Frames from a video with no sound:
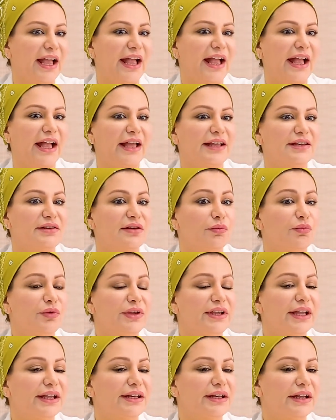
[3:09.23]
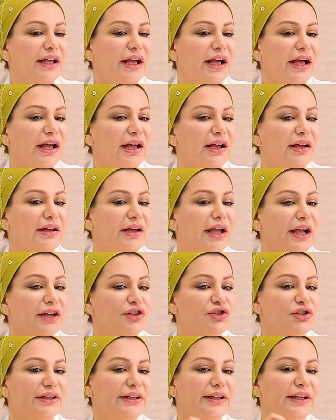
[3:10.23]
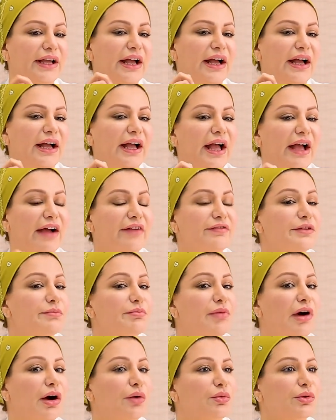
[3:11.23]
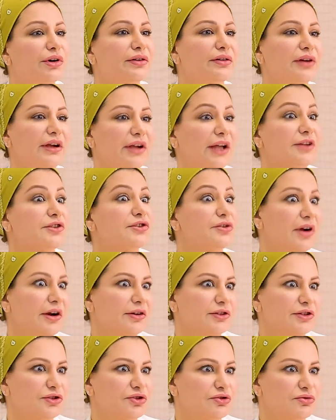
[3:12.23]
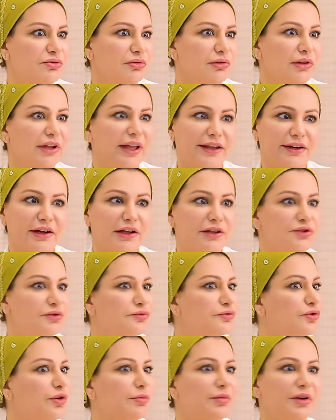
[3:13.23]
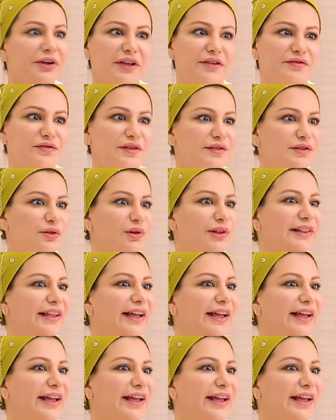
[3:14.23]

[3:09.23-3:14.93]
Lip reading: and we can actually have the power under our control, and Ultraformer gives us all